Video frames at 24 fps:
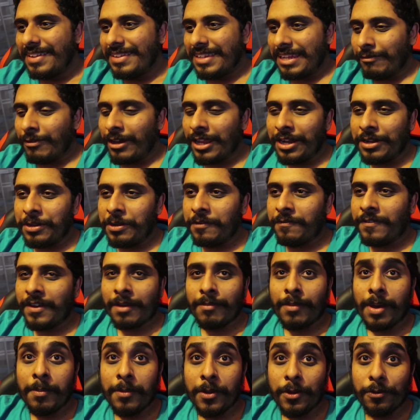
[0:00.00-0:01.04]
They really do
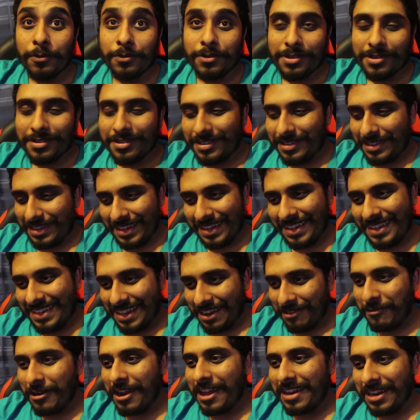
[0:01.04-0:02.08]
affect my mood.
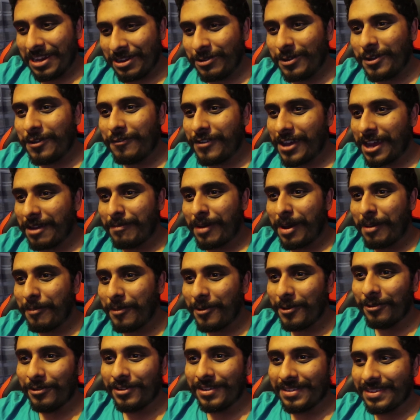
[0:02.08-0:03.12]
They really do affect my
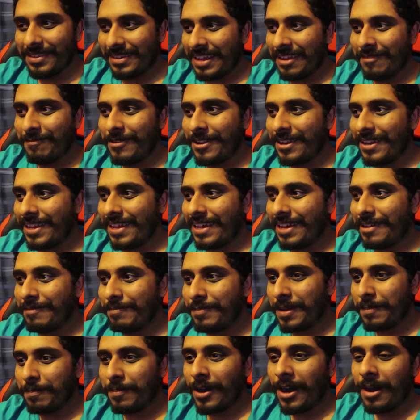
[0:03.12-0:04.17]
mood. They've been a
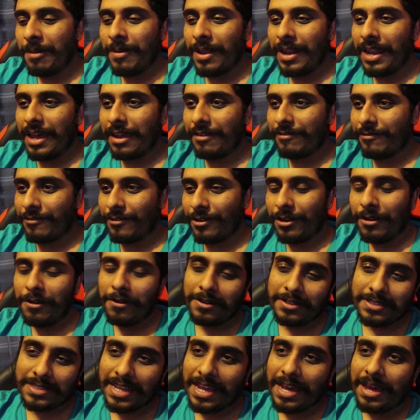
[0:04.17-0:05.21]
big part of my life for a
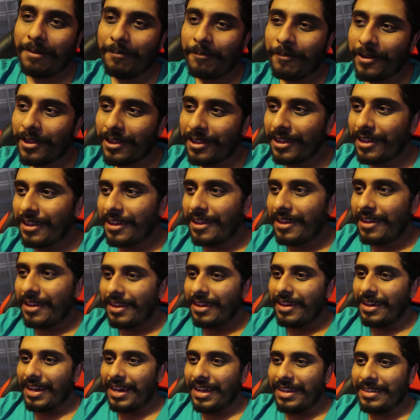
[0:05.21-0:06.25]
long time.
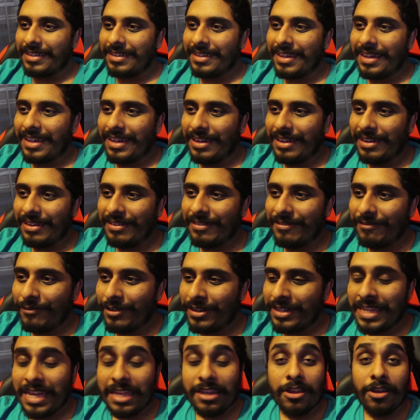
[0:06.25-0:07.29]
And
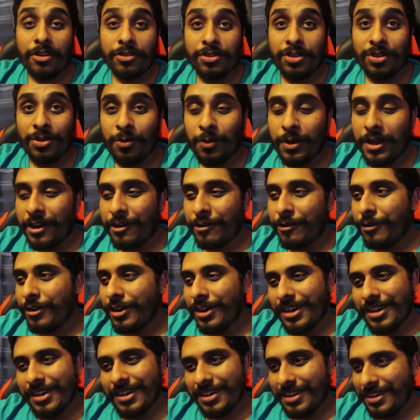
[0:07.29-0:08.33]
when they don't do well,